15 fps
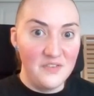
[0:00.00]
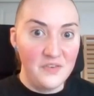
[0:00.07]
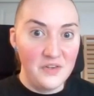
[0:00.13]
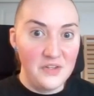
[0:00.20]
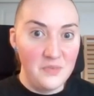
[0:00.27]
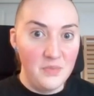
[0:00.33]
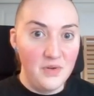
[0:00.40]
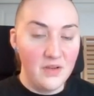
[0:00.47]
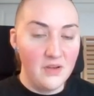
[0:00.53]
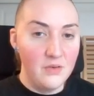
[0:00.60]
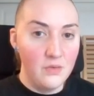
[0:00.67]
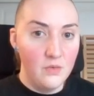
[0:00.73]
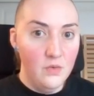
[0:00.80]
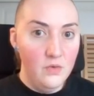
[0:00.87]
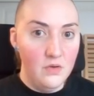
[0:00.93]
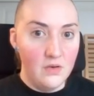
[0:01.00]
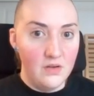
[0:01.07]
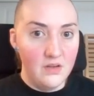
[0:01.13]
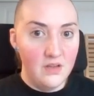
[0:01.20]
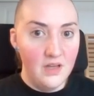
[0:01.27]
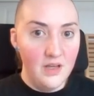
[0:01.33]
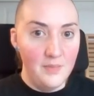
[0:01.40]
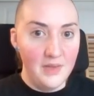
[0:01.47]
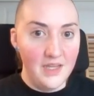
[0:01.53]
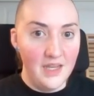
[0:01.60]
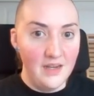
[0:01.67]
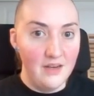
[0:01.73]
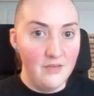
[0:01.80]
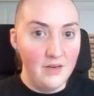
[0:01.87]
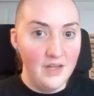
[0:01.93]
in the first book. Whew,
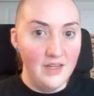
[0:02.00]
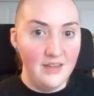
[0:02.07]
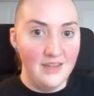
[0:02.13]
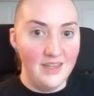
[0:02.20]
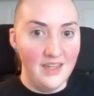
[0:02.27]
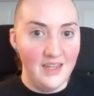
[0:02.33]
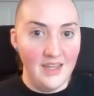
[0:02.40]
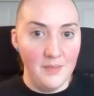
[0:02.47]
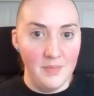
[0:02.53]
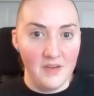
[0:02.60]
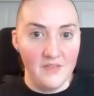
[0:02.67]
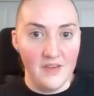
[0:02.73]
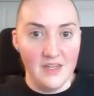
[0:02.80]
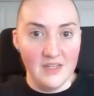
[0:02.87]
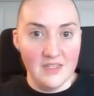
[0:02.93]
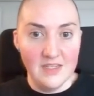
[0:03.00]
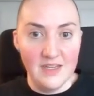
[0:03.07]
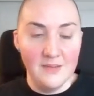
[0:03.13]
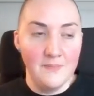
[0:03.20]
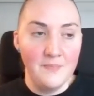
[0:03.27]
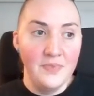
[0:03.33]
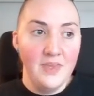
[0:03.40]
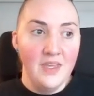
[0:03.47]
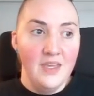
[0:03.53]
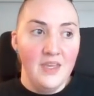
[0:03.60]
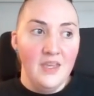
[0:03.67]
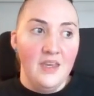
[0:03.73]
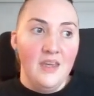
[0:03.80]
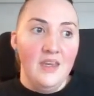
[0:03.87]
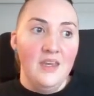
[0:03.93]
complicated, right? Yay, epic fantasy.
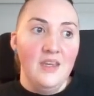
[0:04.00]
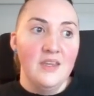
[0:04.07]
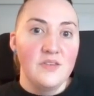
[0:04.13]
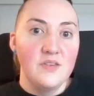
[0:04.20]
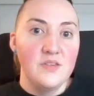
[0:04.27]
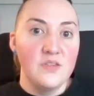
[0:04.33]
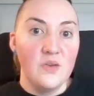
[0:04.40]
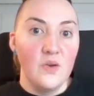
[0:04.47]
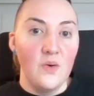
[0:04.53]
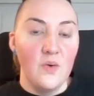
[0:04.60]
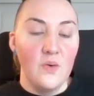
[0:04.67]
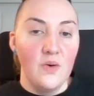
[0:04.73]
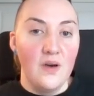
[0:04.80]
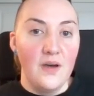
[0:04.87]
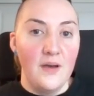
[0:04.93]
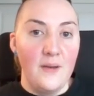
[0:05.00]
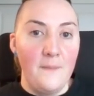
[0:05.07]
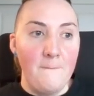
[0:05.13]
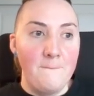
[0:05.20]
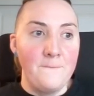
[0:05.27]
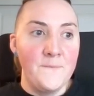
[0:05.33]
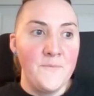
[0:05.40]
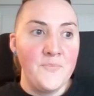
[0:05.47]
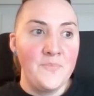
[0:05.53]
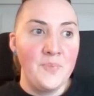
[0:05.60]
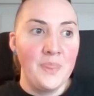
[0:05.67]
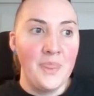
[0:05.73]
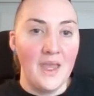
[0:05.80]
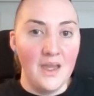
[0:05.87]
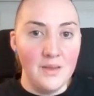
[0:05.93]
So
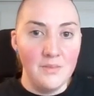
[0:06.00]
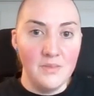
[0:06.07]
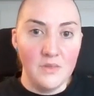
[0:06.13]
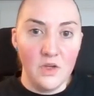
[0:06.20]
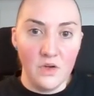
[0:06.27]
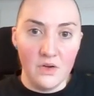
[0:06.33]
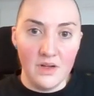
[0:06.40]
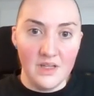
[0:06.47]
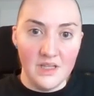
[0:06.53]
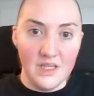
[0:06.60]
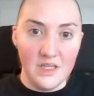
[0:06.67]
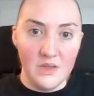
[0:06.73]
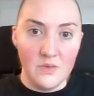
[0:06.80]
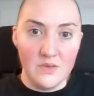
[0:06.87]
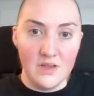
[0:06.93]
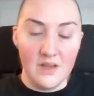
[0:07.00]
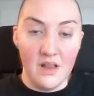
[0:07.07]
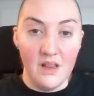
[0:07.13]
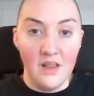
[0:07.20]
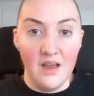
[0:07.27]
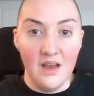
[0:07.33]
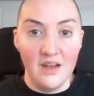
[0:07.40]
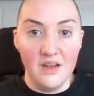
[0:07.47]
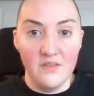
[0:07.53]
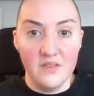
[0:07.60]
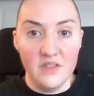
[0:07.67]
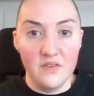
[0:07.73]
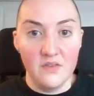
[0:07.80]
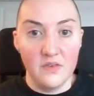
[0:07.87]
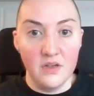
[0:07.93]
I'm currently using a lot
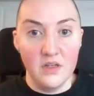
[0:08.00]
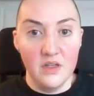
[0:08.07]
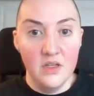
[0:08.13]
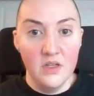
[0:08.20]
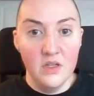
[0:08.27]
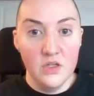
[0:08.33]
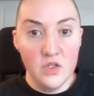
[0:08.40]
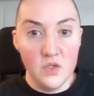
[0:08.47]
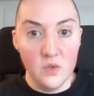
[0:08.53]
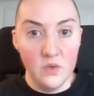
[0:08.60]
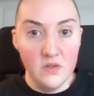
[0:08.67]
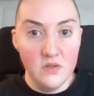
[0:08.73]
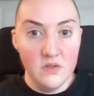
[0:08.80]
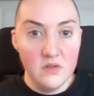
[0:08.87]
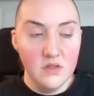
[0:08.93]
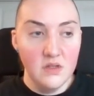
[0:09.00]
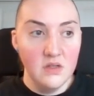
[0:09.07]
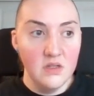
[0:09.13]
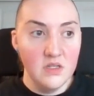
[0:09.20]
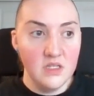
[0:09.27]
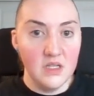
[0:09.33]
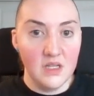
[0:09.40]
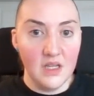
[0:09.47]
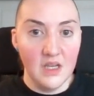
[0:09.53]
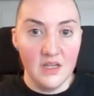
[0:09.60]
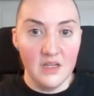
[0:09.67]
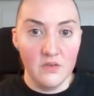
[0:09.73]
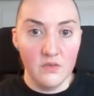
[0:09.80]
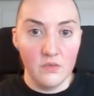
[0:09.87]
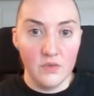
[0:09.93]
of different tools to
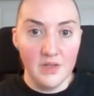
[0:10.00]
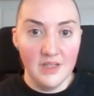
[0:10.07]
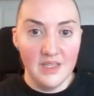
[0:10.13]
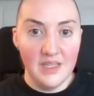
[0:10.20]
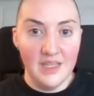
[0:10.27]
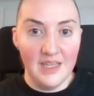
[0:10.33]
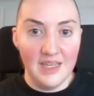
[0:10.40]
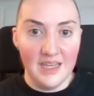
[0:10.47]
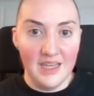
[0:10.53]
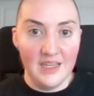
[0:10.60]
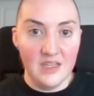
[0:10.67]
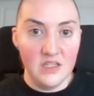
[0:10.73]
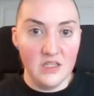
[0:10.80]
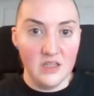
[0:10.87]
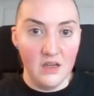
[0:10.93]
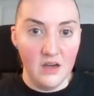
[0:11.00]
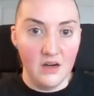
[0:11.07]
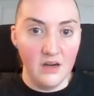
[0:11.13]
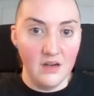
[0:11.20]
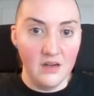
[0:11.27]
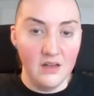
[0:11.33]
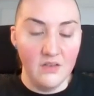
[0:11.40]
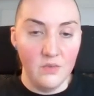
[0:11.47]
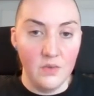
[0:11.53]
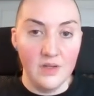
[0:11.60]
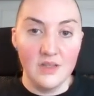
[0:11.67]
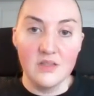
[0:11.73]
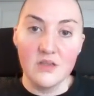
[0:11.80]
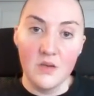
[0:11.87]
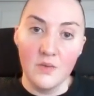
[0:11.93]
kind of really get to the heart of
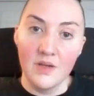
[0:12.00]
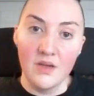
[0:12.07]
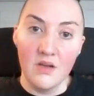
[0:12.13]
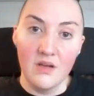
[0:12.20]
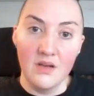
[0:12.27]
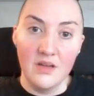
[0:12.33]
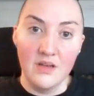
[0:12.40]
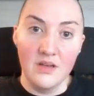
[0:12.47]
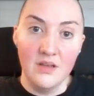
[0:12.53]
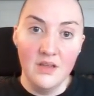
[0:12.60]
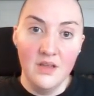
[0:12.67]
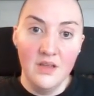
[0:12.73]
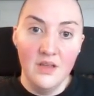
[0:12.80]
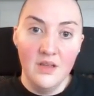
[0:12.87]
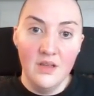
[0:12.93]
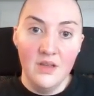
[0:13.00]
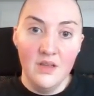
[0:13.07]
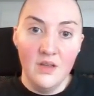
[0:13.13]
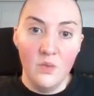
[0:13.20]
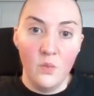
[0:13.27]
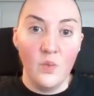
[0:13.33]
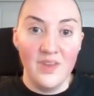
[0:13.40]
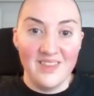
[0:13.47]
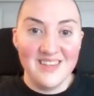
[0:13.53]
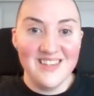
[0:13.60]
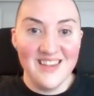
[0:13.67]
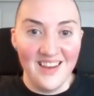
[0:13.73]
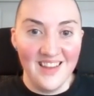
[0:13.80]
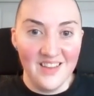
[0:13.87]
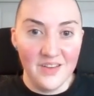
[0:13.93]
what is going on with
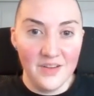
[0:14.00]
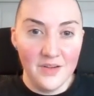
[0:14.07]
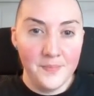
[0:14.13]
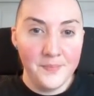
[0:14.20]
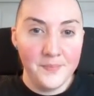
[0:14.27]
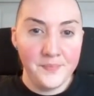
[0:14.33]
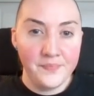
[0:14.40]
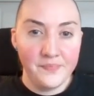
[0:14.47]
Tyler.